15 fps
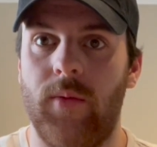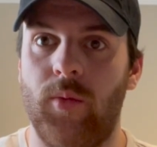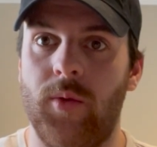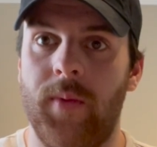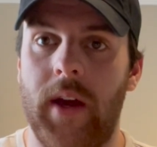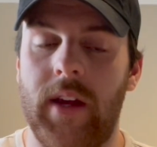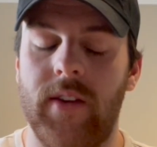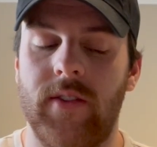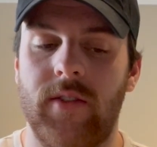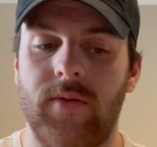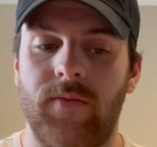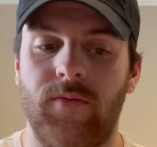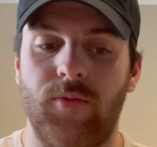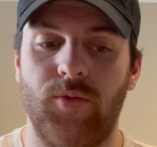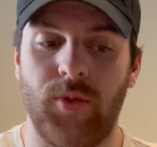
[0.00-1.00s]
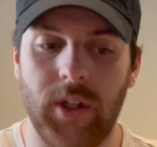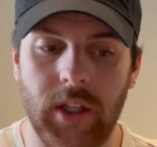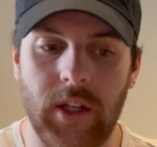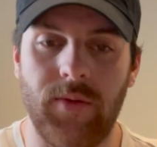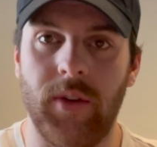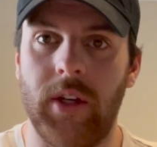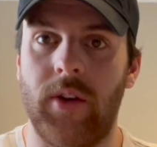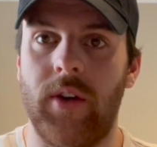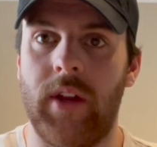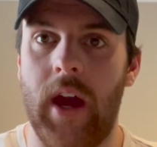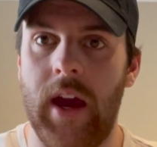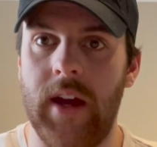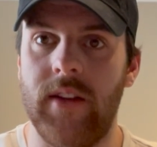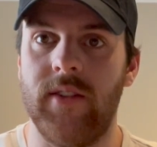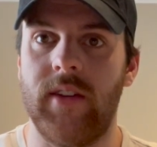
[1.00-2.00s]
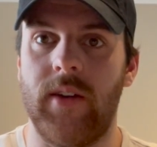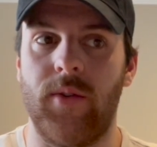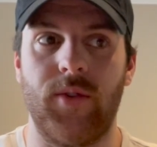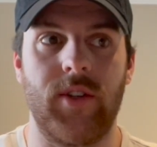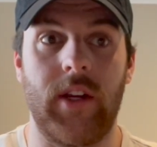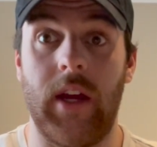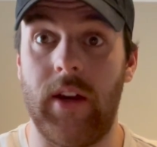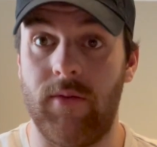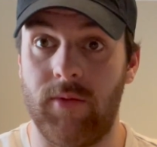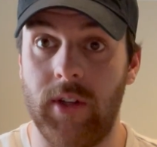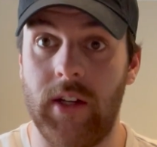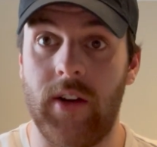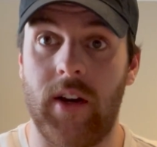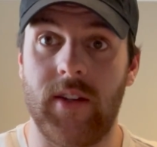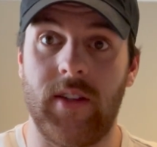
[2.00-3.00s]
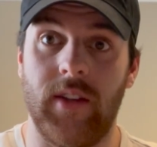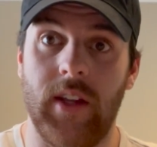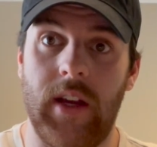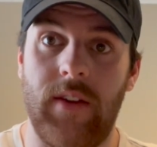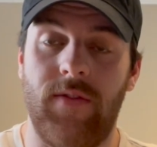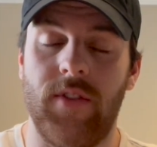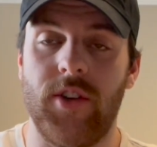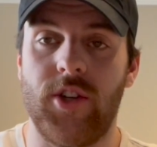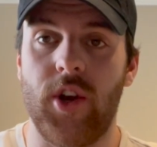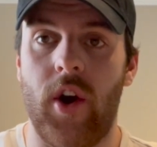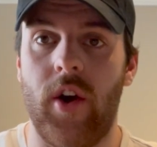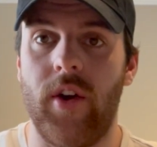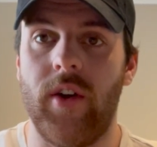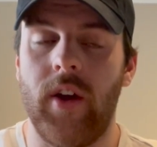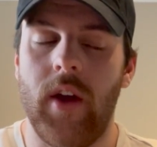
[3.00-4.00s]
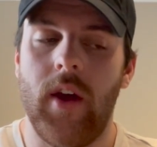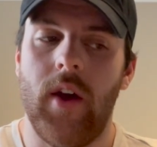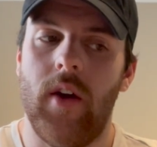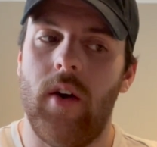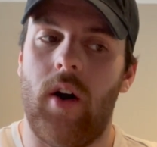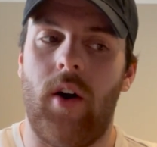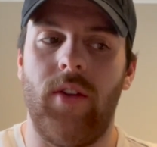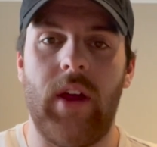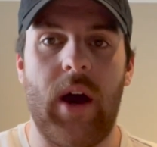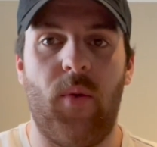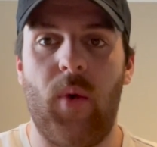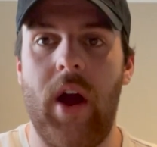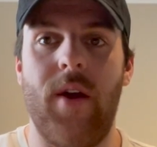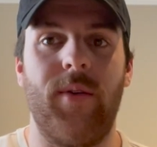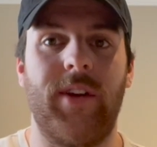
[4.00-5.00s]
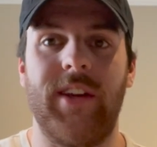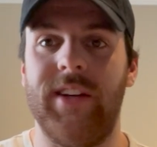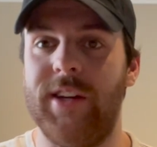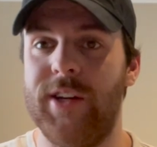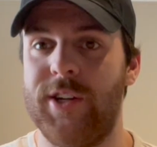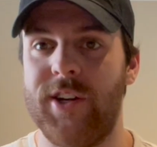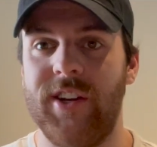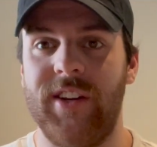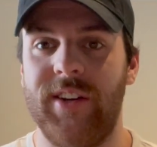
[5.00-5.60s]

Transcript: and we were making some really, really good gains, and also getting really nice and lean for the show on that way with condition.